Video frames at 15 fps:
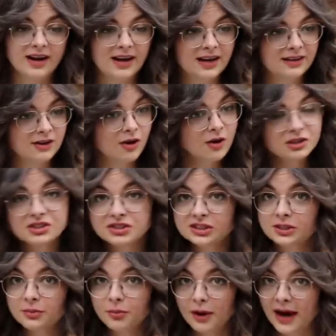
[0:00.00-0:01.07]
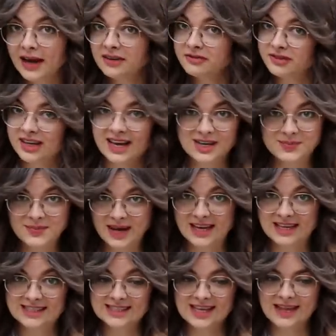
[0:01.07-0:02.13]
an Austrian brand, Vienna
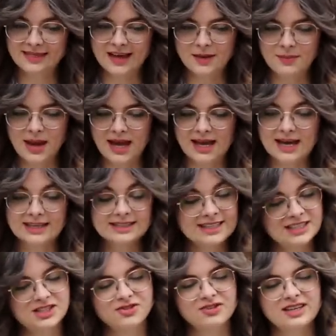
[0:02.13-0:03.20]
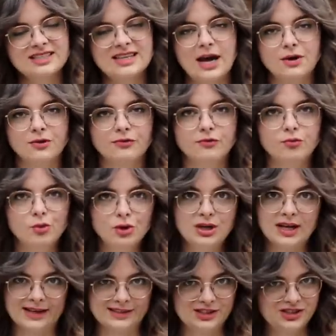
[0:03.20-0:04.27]
based, and they make accessories out of wood
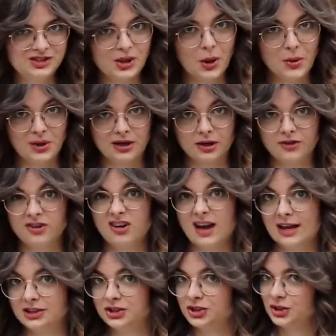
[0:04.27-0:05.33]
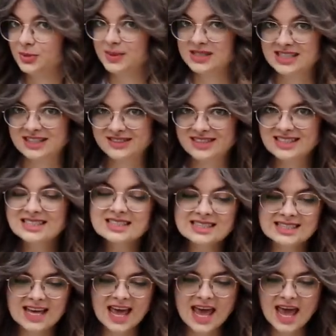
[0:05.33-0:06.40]
and stone and other natural
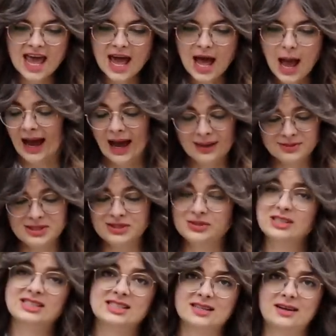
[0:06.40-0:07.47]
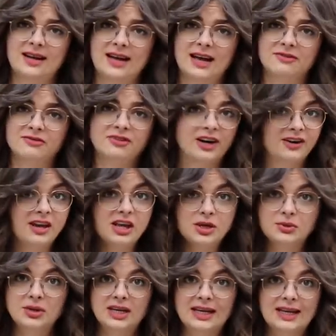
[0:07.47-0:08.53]
materials. Absolutely stunning and very
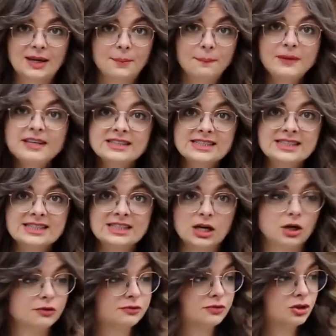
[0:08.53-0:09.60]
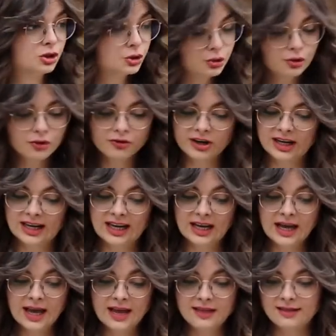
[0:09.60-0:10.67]
unique pieces of jewelry.
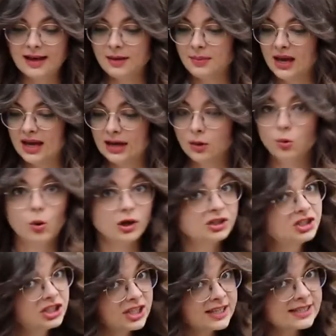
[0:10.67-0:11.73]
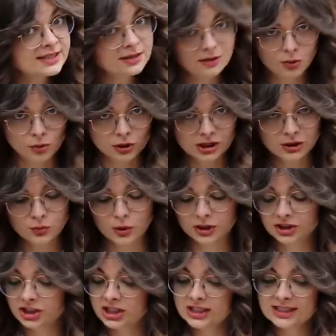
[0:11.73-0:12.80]
They make watches, gorgeous
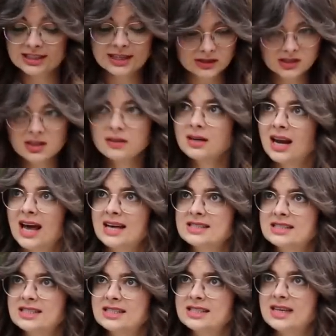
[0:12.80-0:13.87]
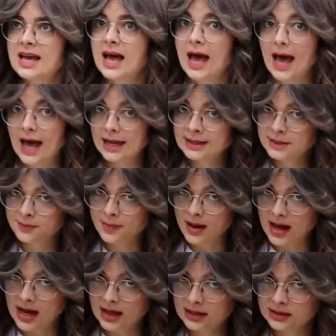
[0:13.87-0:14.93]
watches, sunglasses,
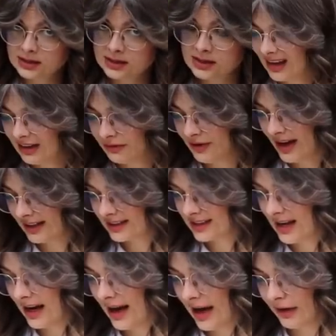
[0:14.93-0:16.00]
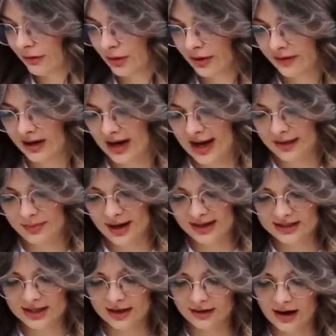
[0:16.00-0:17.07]
handbags. In fact, I have one of their
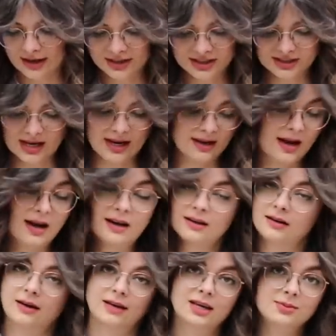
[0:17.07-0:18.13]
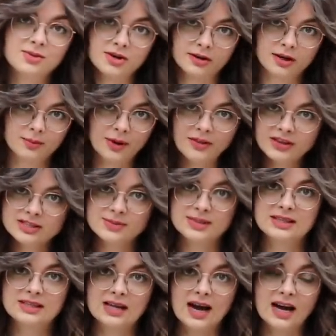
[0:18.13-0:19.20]
handbags here. I keep talking about this,
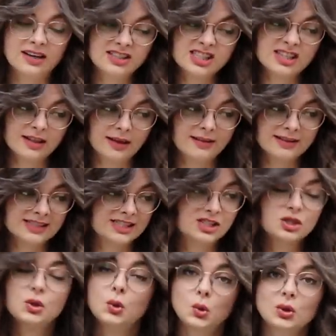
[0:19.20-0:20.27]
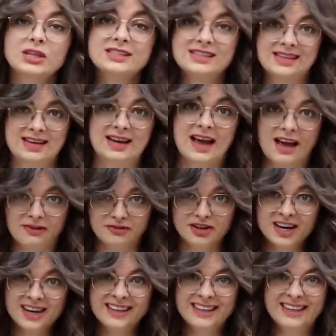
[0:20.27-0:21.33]
but I just think this is the coolest thing ever.
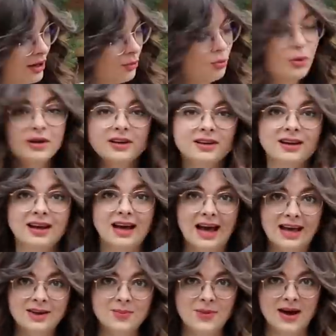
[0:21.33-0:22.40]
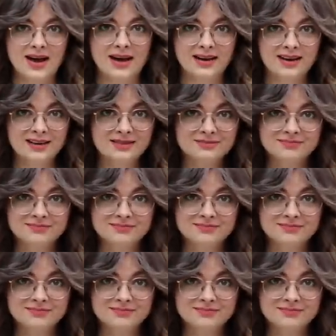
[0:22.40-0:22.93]
Wooden handbag.